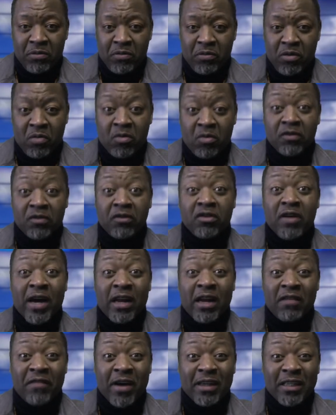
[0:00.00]
Most of us
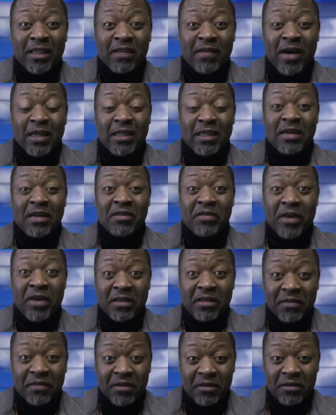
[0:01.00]
identify ourselves as a
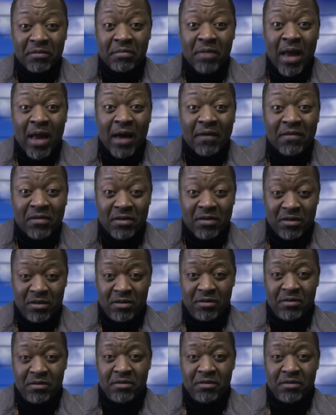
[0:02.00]
race first, black first.